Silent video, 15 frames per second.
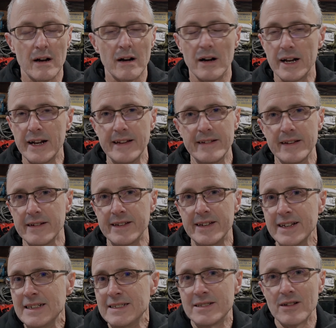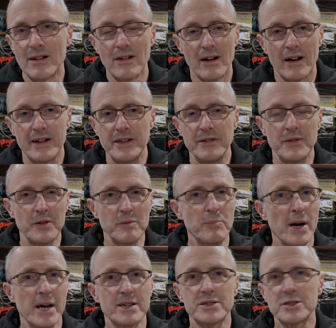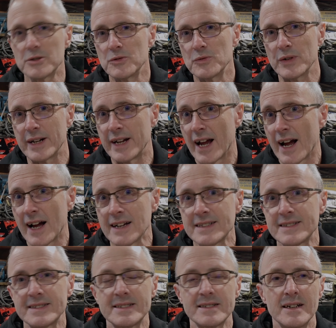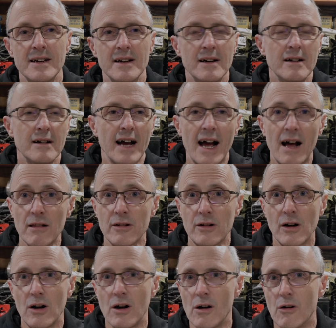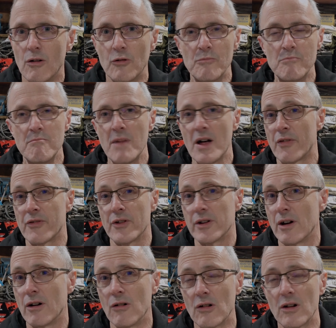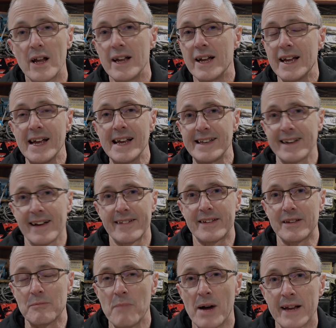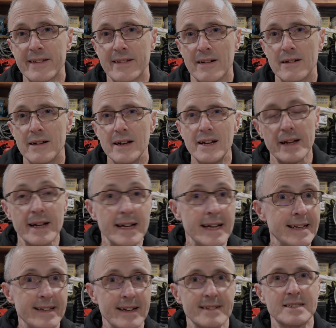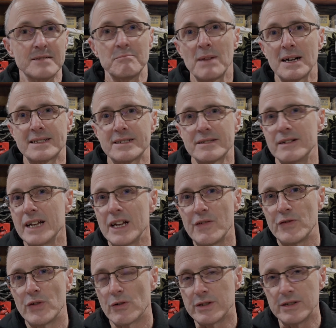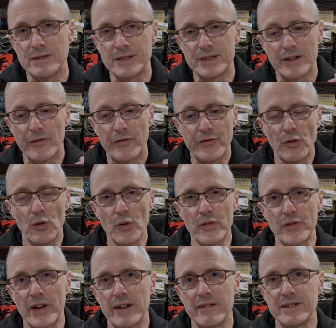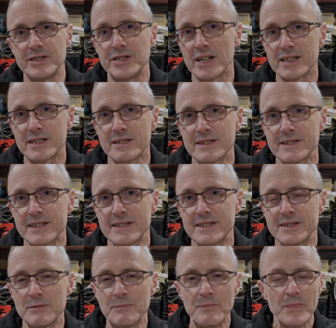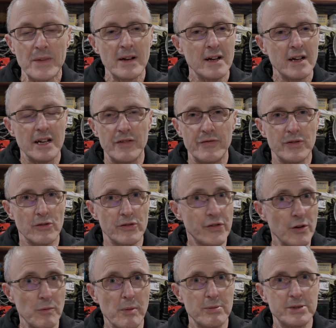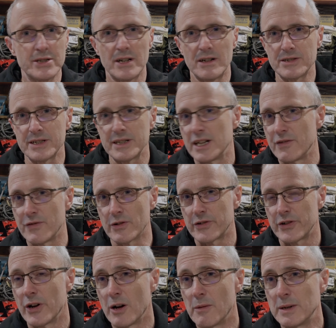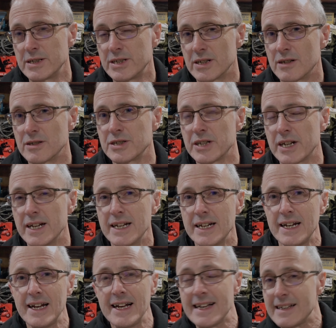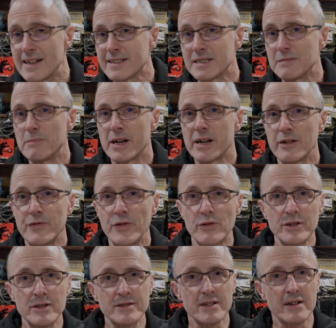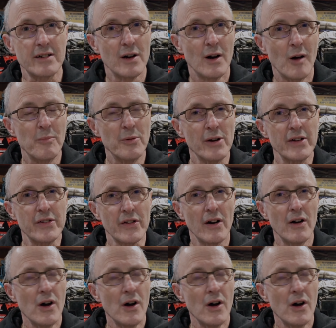is it diesel, are you using petrol, gas, alcohol, methanol, it doesn't matter. It doesn't matter if you're using a forced air injection system, if you're supercharging it, if you're turbocharging it. It doesn't matter if you're using a carburetor